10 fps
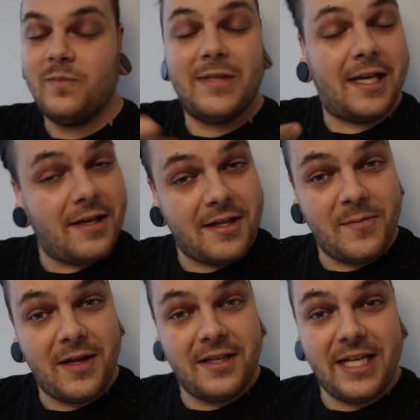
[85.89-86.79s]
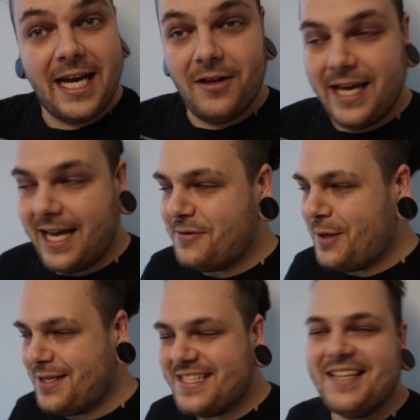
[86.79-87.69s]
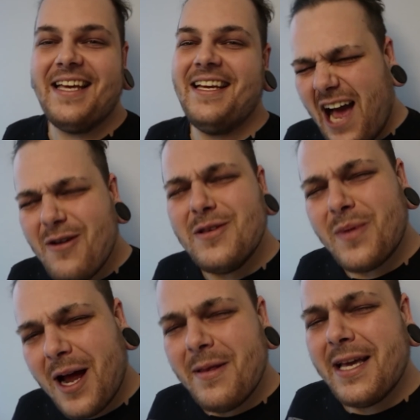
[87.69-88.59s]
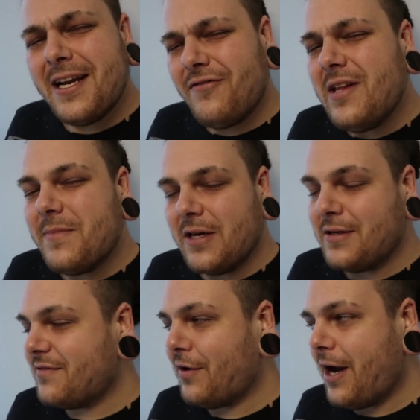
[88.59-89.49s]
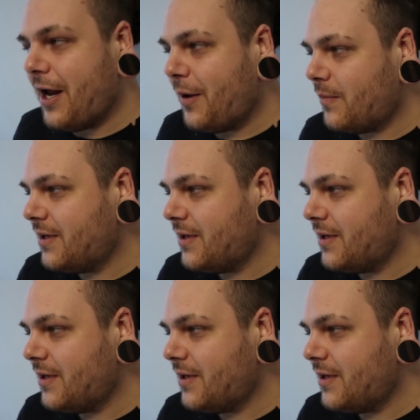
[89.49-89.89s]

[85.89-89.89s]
take a look at them on the channel, and realistically, I was probably going to flip those if I got them,